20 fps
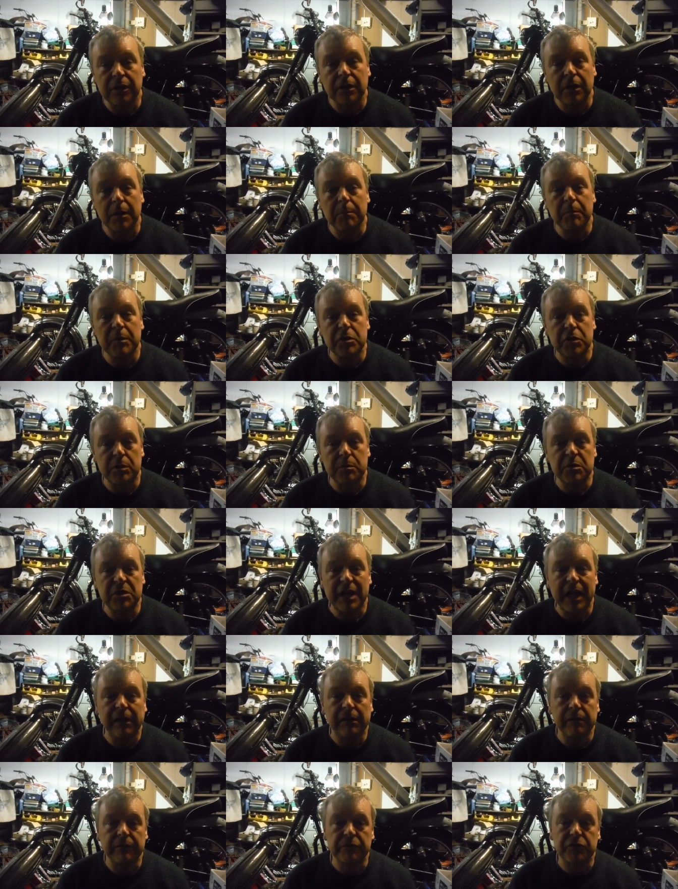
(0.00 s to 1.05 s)
the numbers
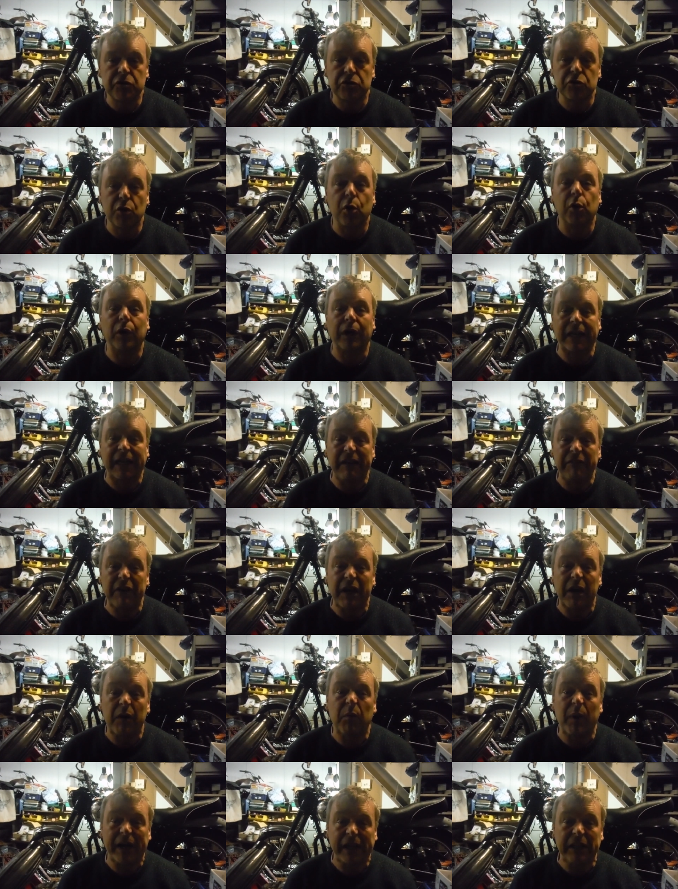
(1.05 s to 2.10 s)
themselves sort of give it
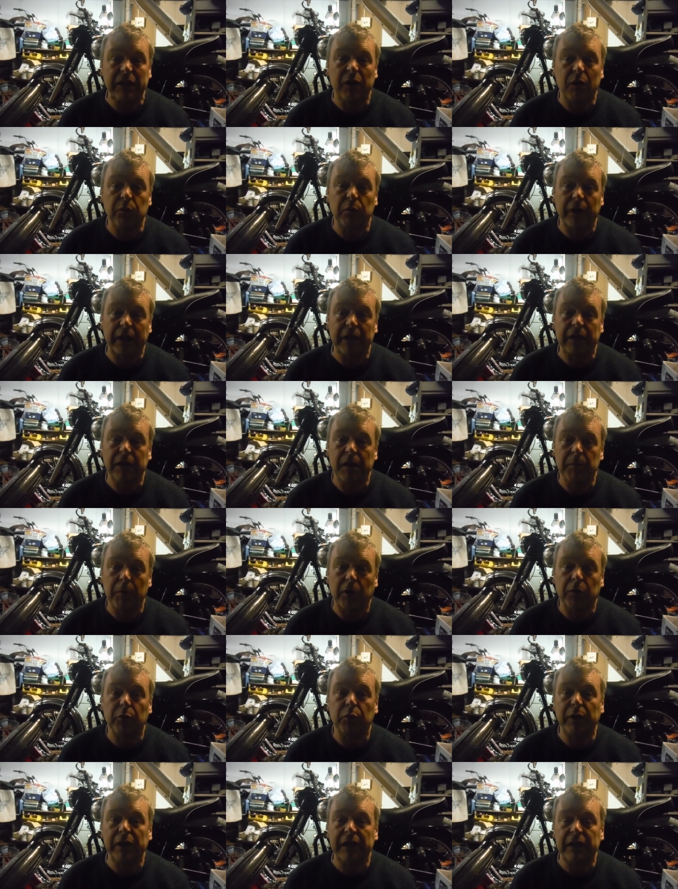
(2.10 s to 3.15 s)
away, don't they? Come
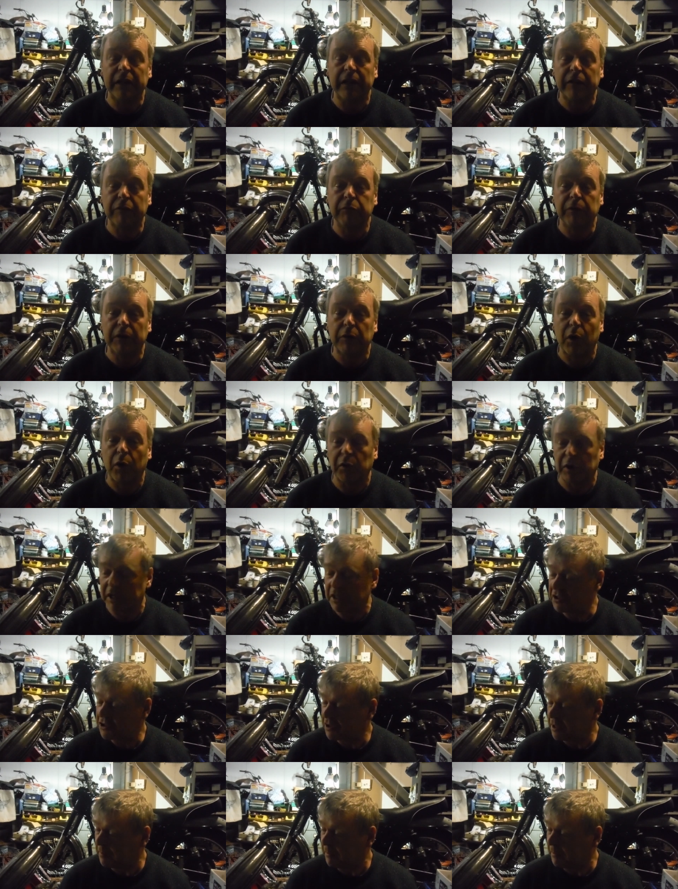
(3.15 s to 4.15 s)
on, really, if we're honest. I